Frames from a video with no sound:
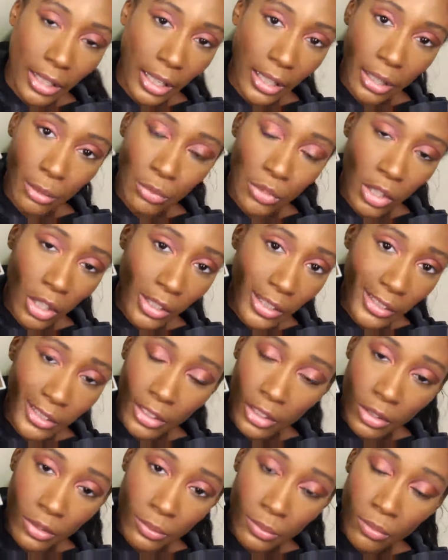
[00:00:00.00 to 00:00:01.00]
Like, I'm sorry,
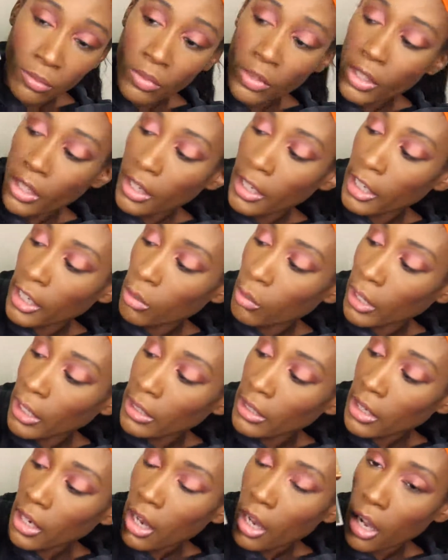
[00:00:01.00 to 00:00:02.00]
no. Anyway,
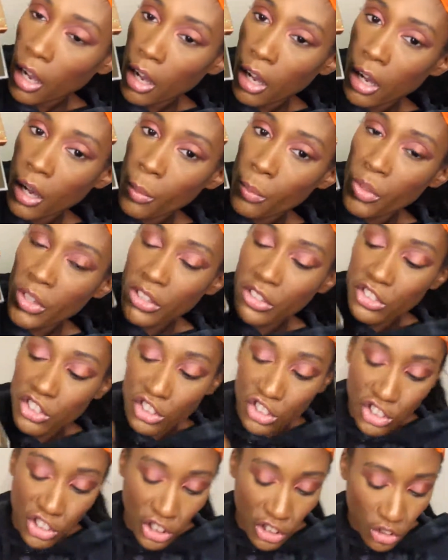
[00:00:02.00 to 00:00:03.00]
this
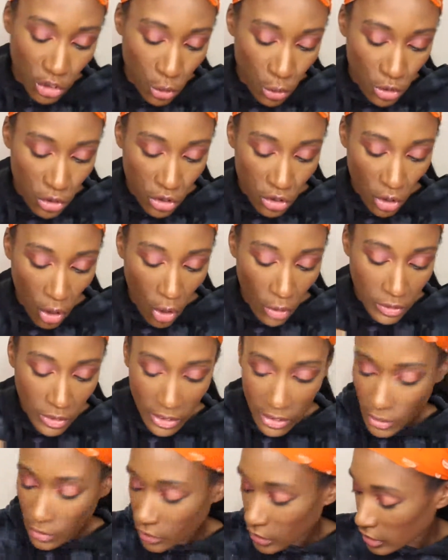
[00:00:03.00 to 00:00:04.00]
is just too soft
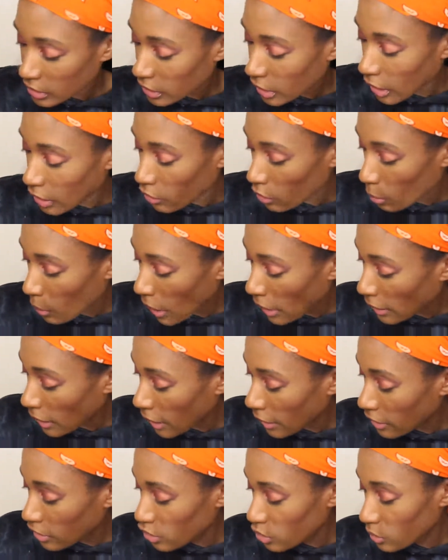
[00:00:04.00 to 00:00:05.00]
and sophisticated for my
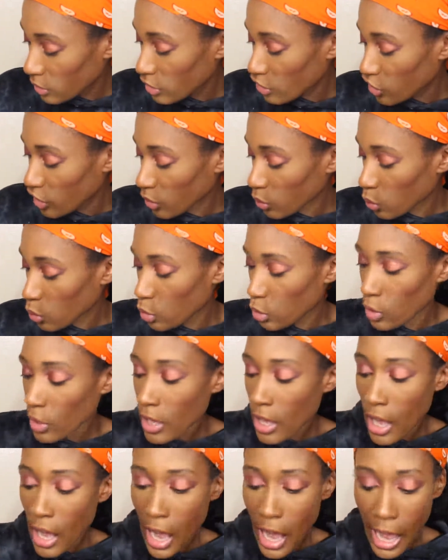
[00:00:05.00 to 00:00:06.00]
liking, so as a general rule,
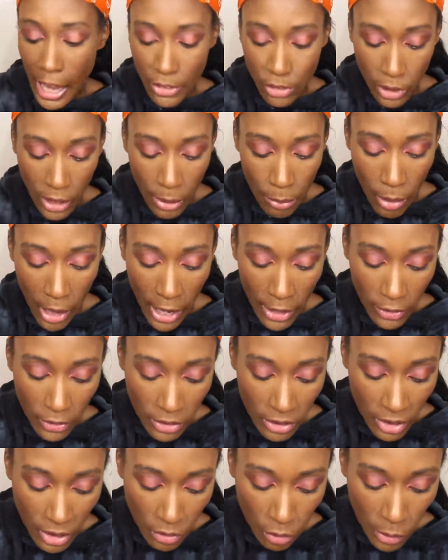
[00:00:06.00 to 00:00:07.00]
I try to buy her
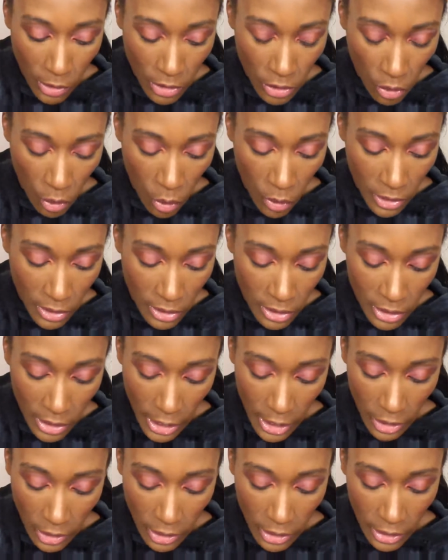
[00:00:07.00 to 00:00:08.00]
stuff when it's on
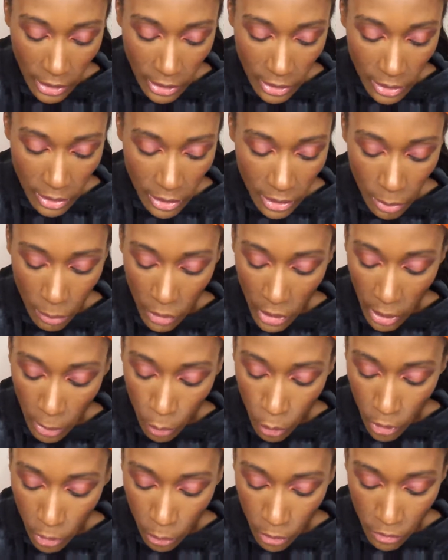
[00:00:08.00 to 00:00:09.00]
sale, unless it's something I'm
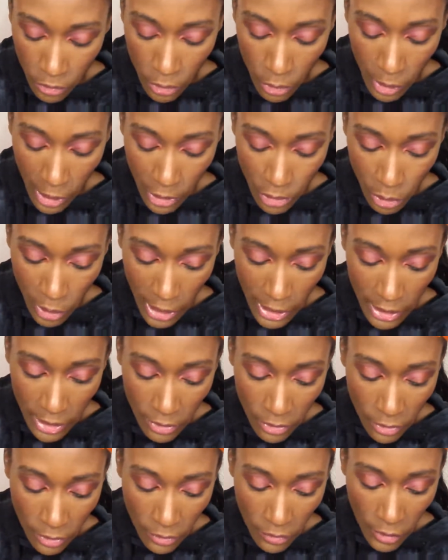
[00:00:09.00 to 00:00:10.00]
going to review. I tried to
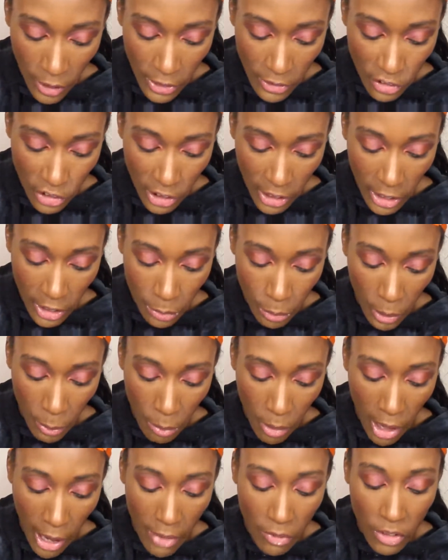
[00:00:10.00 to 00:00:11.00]
give her a fighting chance by
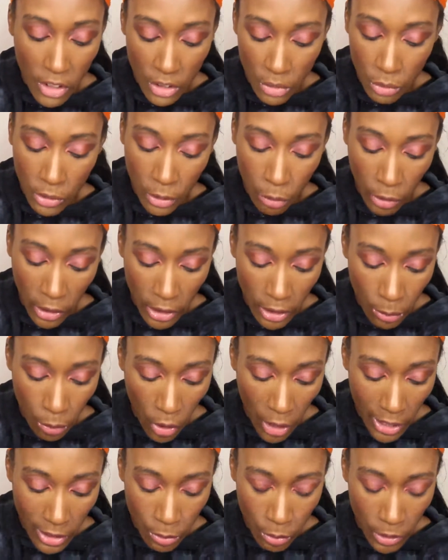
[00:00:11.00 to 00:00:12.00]
buying this one at regular
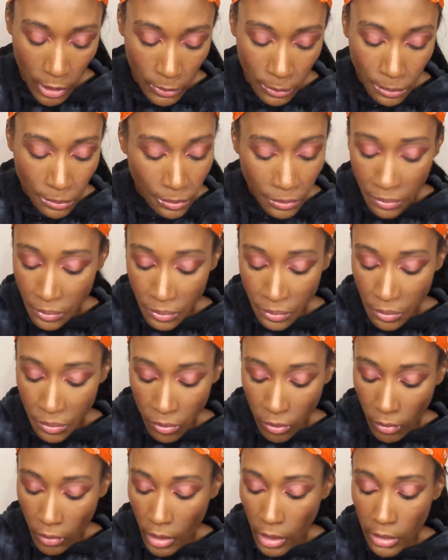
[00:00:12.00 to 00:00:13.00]
price, but
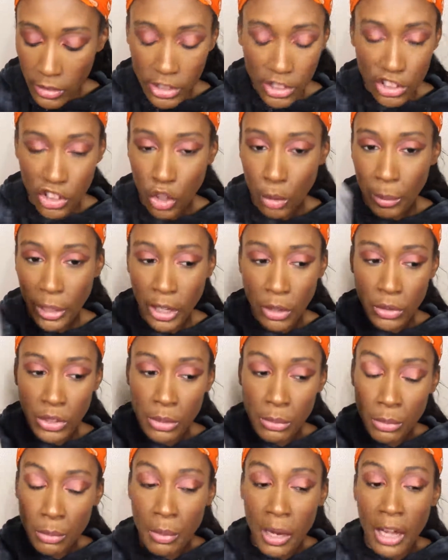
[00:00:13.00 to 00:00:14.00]
this showed me I don't
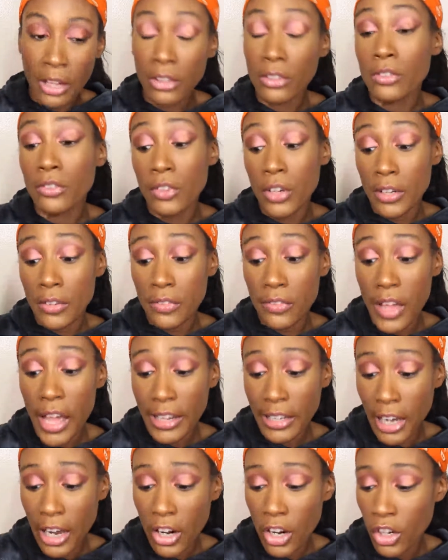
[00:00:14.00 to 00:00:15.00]
need to be bothered. Fun
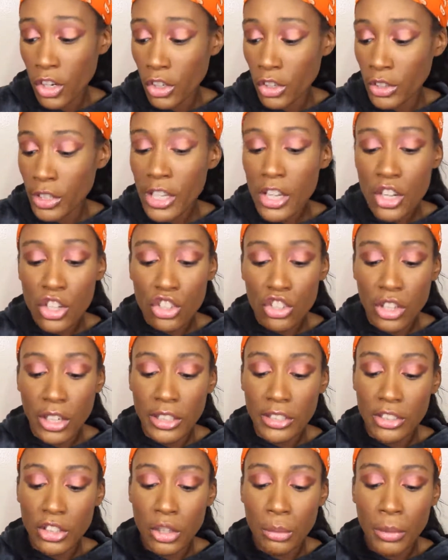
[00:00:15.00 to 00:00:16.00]
fact, I heard
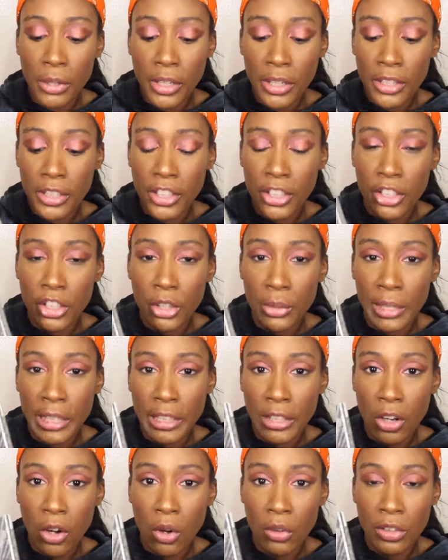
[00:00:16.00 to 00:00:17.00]
Charlotte Tilbury
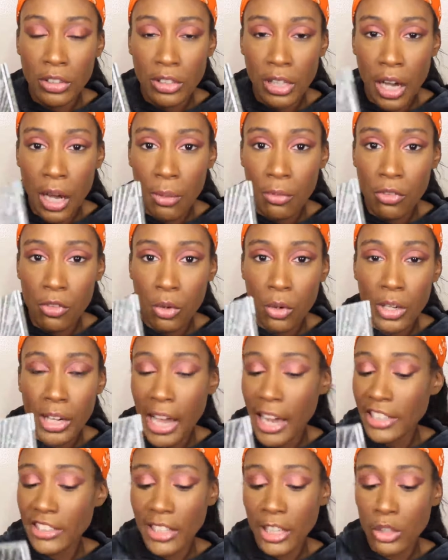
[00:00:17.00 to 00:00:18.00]
curated all the Tom Ford
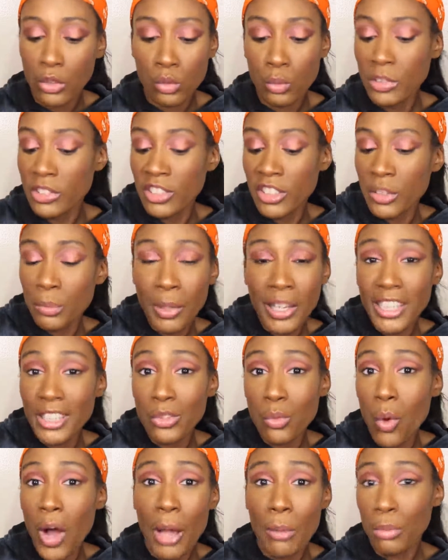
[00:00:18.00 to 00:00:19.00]
eyeshadows, which
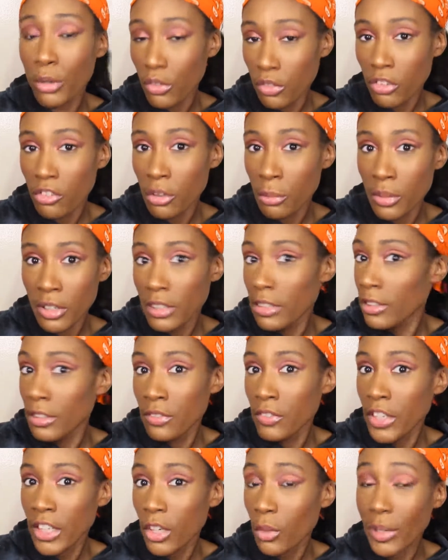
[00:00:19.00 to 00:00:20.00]
explains why both of them are in this
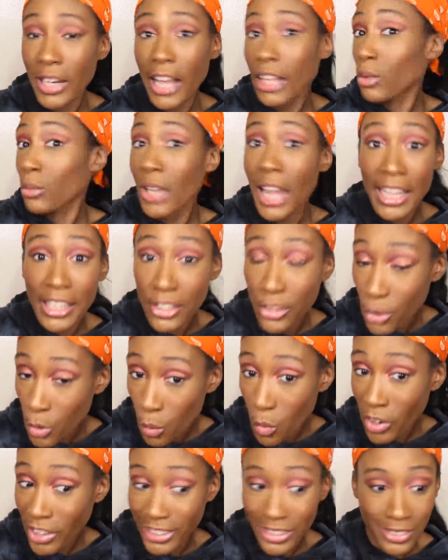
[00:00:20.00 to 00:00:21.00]
video, and I don't like either
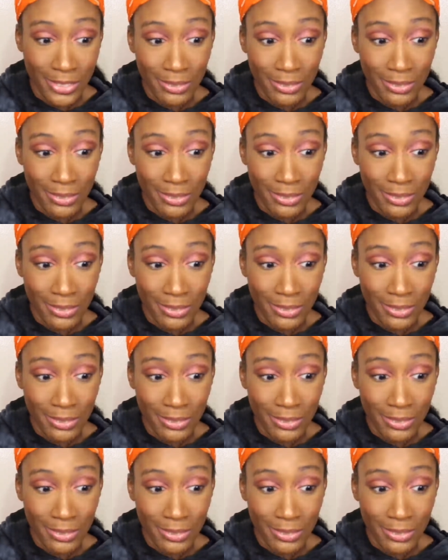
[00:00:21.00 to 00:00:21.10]
one.